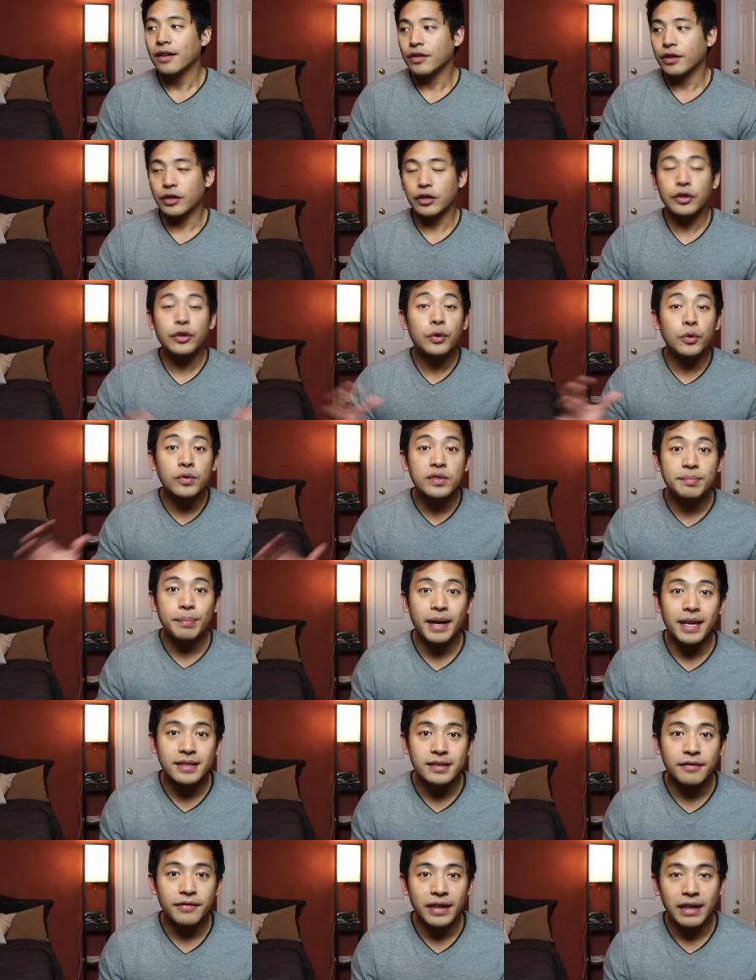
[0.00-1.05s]
the huge
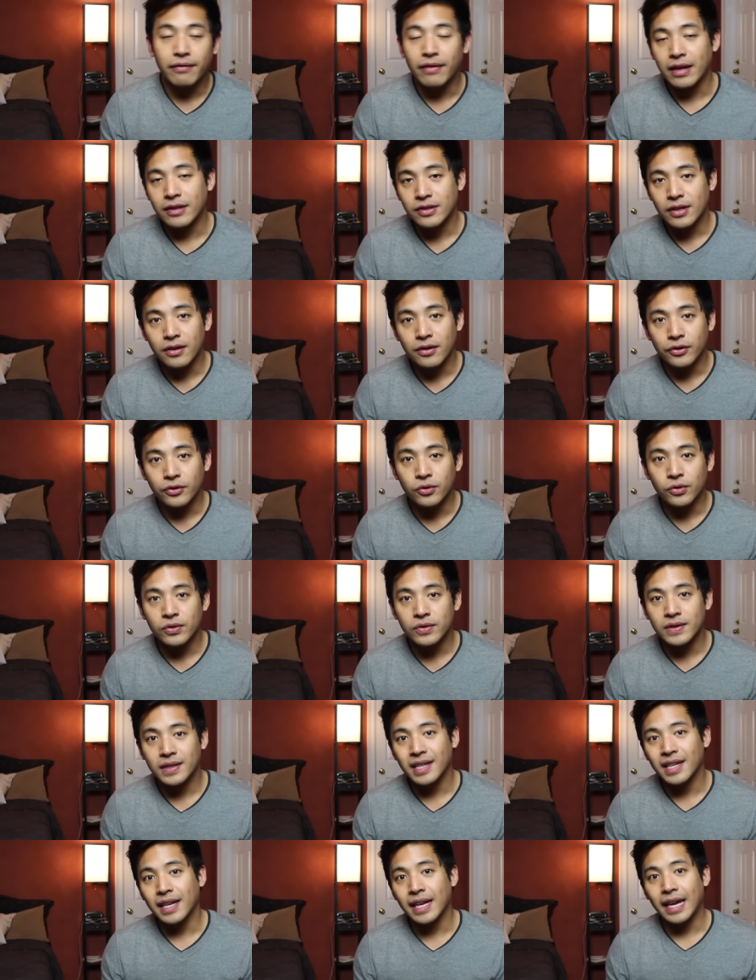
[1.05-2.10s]
base of
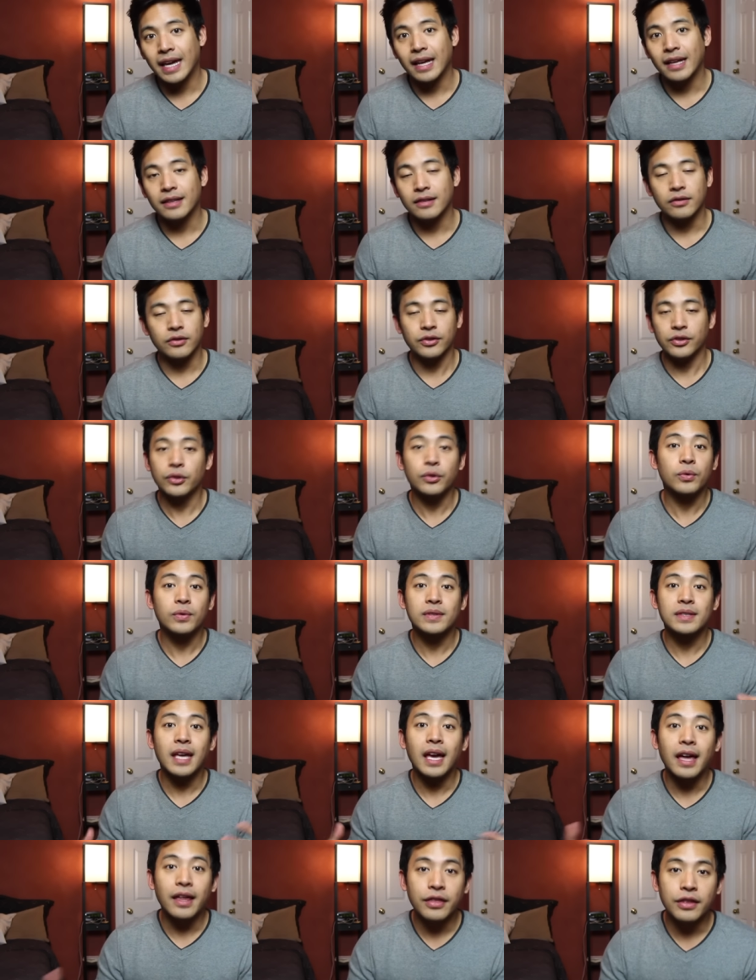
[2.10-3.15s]
evangelicals. He can't
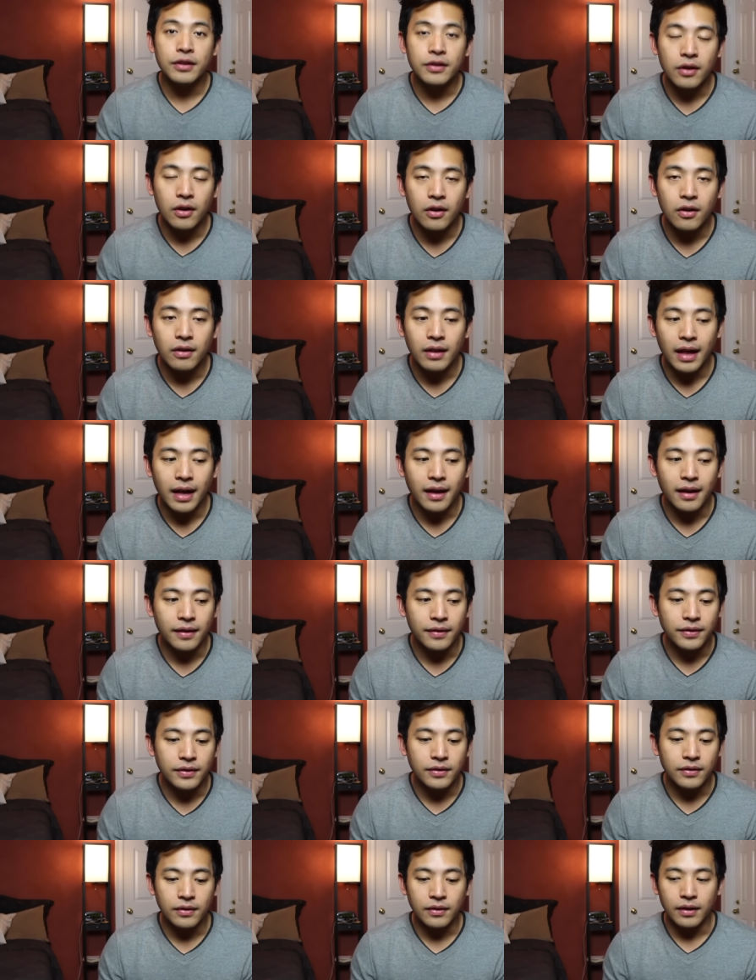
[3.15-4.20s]
use ethanol
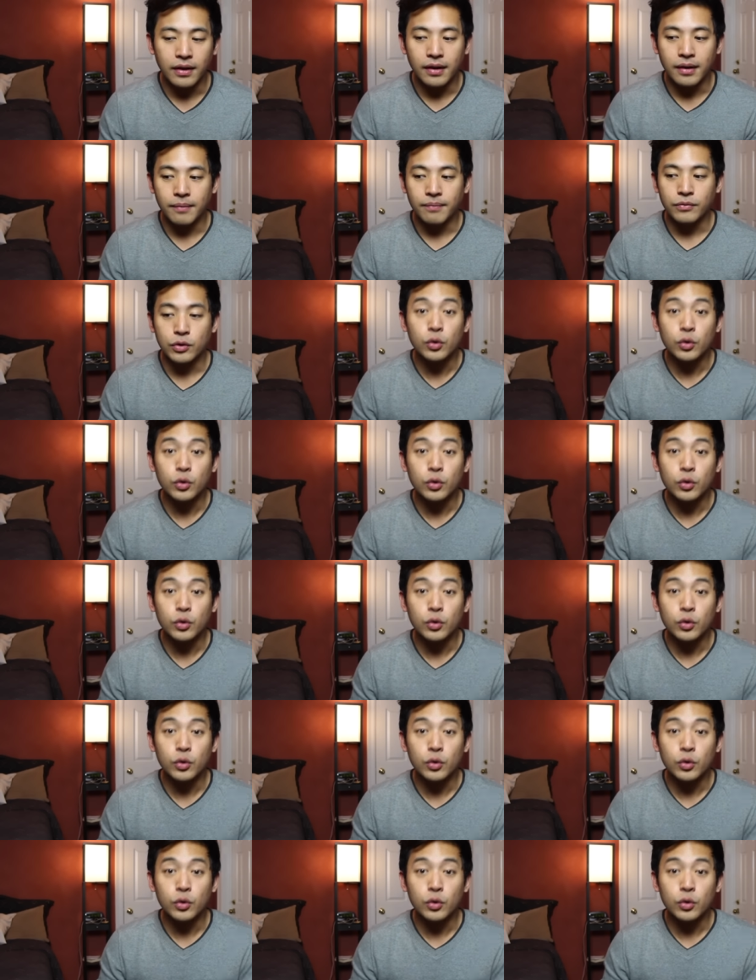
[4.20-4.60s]
as um,